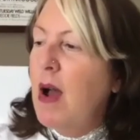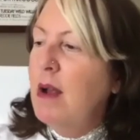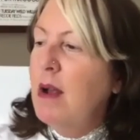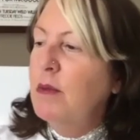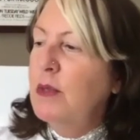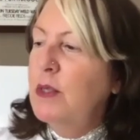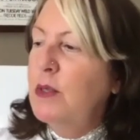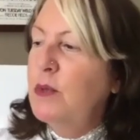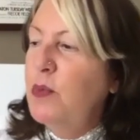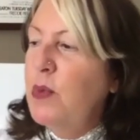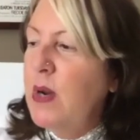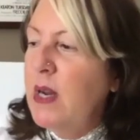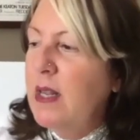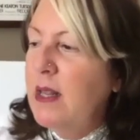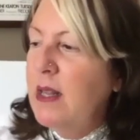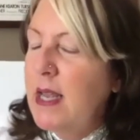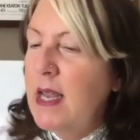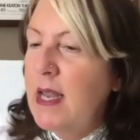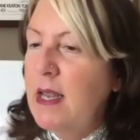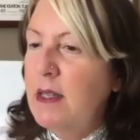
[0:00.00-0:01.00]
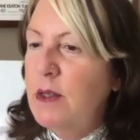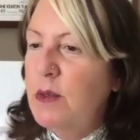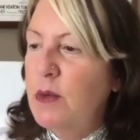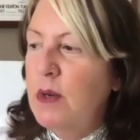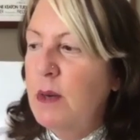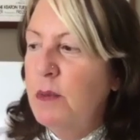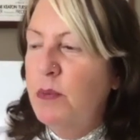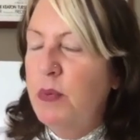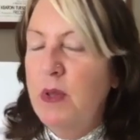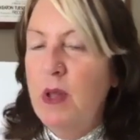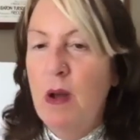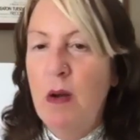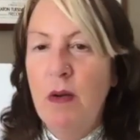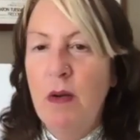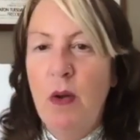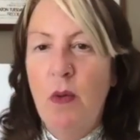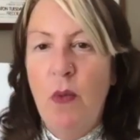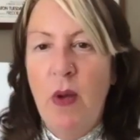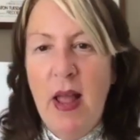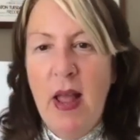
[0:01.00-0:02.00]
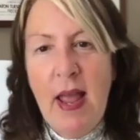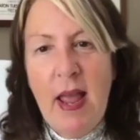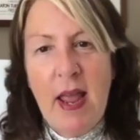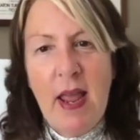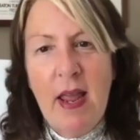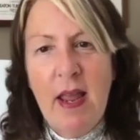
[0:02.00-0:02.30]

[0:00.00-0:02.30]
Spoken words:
was really sort of blown away.